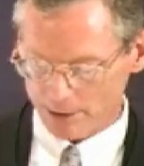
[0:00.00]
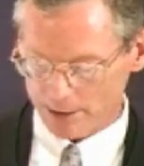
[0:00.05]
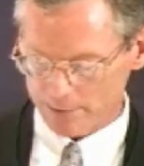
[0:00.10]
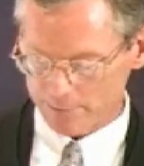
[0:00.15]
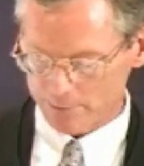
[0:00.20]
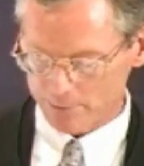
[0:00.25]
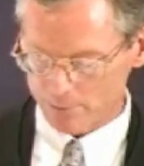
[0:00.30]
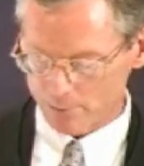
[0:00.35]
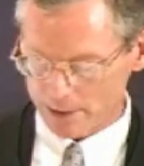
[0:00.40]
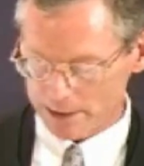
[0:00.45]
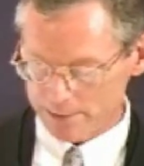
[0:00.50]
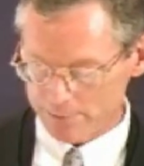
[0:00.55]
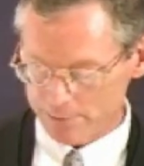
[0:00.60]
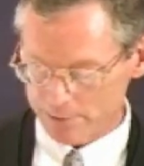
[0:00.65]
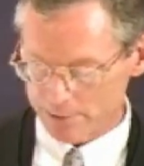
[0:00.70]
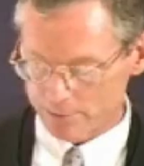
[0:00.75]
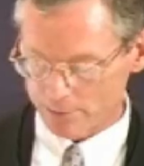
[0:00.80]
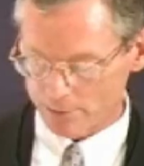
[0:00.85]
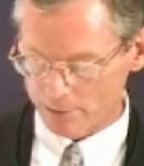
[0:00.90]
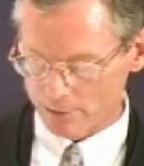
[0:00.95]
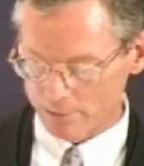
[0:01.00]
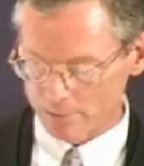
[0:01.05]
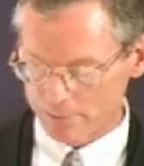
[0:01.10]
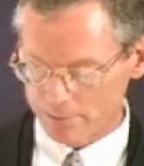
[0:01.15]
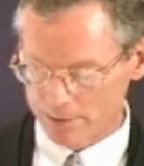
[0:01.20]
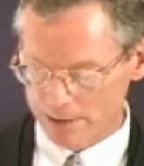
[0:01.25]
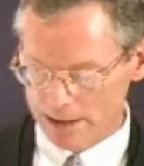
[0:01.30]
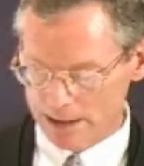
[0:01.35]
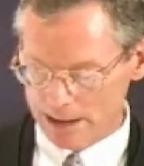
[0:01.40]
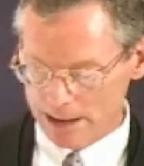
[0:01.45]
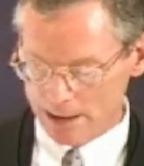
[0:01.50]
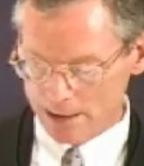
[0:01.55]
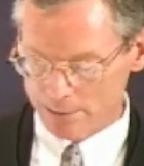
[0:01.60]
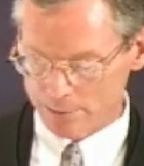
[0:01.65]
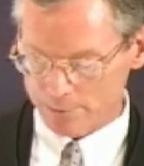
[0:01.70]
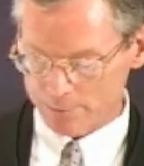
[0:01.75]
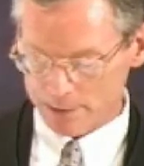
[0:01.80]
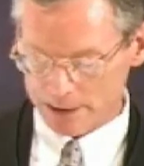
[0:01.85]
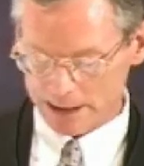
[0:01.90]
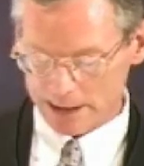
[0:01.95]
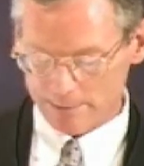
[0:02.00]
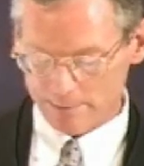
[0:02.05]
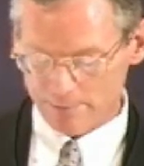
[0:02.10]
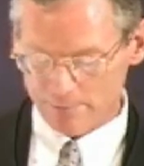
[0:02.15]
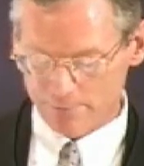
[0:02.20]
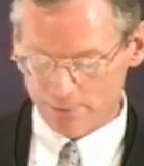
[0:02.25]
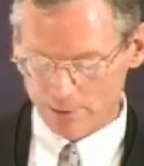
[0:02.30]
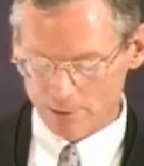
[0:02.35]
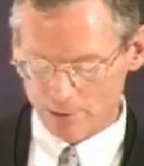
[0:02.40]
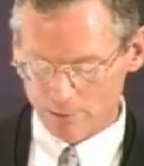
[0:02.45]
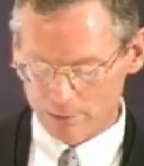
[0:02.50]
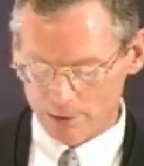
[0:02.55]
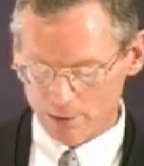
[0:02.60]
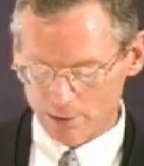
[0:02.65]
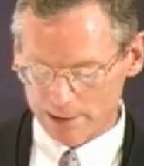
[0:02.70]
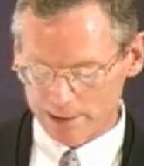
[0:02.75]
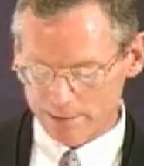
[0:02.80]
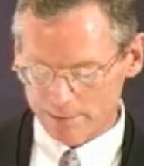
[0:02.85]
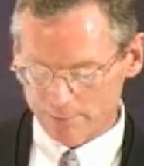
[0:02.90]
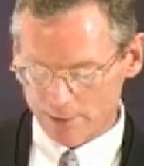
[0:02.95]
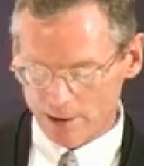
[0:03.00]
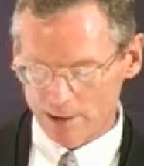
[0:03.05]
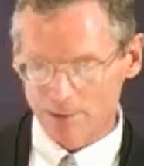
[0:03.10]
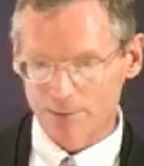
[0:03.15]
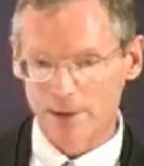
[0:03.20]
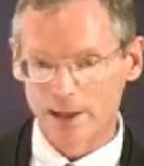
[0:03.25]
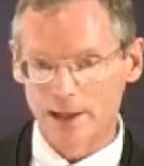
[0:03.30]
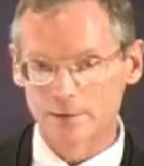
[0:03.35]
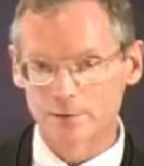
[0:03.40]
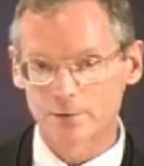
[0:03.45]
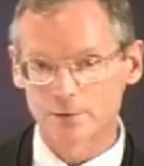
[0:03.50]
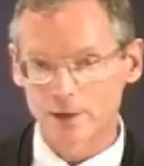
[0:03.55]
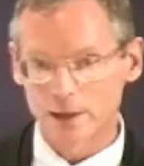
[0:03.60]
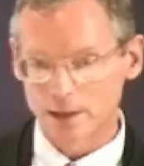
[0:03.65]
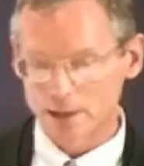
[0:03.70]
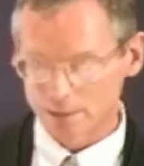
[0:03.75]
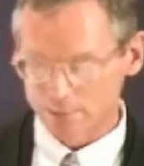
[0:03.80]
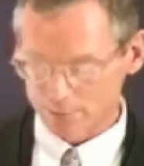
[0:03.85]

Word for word: price and wage controls, which became the focal point of all-around state